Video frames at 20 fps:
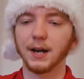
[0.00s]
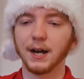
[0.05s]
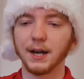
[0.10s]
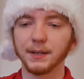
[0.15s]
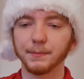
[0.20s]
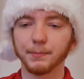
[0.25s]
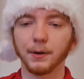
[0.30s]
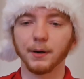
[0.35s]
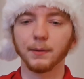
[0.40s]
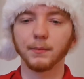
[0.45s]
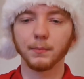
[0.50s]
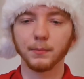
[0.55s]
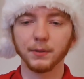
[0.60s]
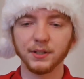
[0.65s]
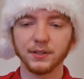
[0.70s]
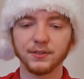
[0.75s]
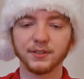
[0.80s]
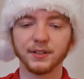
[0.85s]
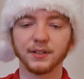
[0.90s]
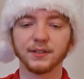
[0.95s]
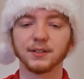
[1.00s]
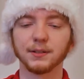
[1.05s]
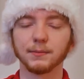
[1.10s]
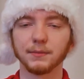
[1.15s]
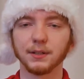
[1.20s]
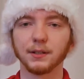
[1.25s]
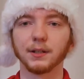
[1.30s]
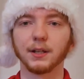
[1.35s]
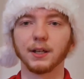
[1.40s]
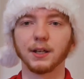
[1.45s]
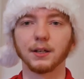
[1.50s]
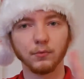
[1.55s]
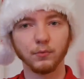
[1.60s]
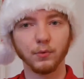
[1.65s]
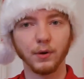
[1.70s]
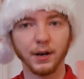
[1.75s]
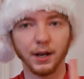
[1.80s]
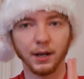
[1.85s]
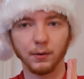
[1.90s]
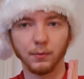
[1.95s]
I probably said something like
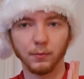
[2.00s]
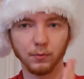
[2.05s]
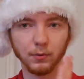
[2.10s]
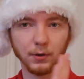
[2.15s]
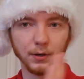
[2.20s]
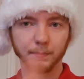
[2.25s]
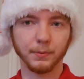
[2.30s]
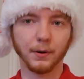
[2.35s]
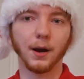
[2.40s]
what I would